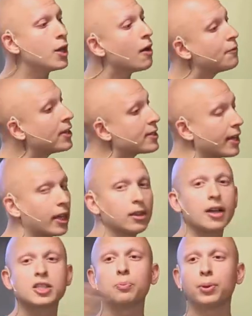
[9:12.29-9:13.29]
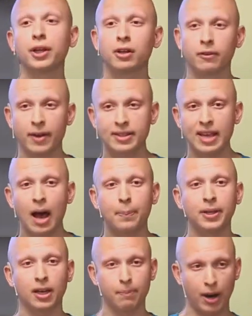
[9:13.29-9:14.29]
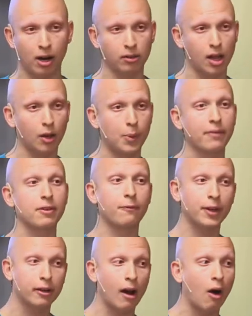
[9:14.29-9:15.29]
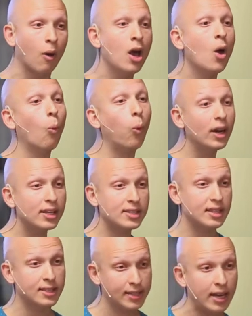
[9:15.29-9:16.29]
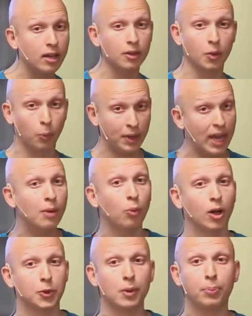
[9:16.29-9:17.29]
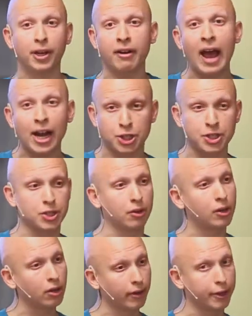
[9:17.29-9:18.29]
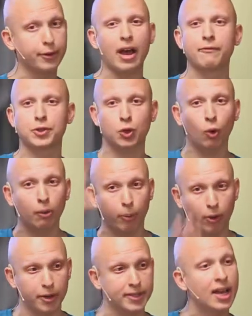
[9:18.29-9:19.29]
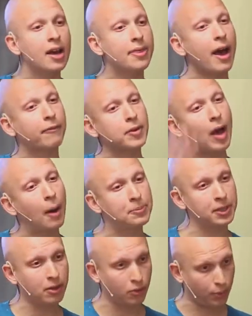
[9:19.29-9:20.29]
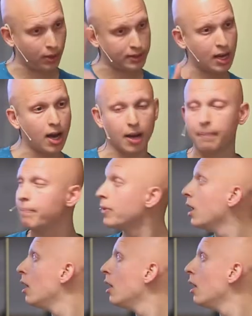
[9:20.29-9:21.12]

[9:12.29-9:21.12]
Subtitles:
You have things like lots of player events happening in parallel. We have to figure out what is the state in the game world when player actions are occurring, or you have scoreboards that have to be updated in real time.